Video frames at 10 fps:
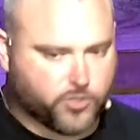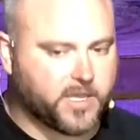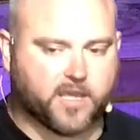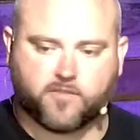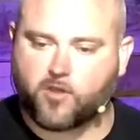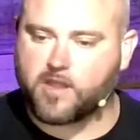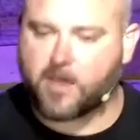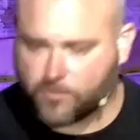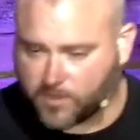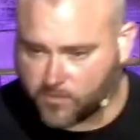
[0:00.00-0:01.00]
You can't fall
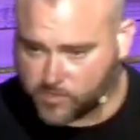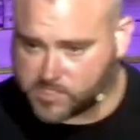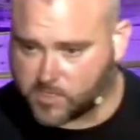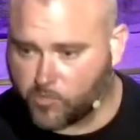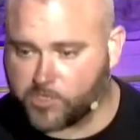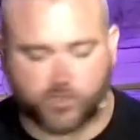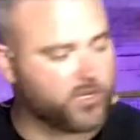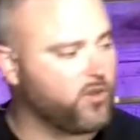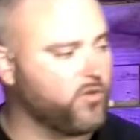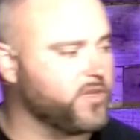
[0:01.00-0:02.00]
out of love with someone. You
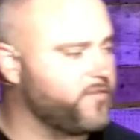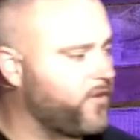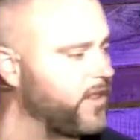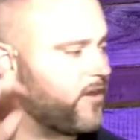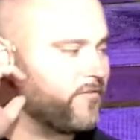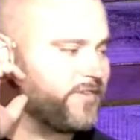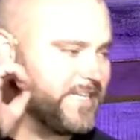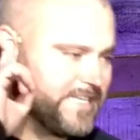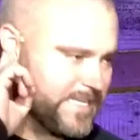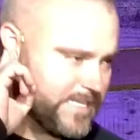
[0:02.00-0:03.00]
can only fall out of
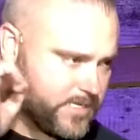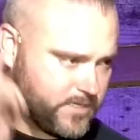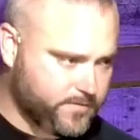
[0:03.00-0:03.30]
need.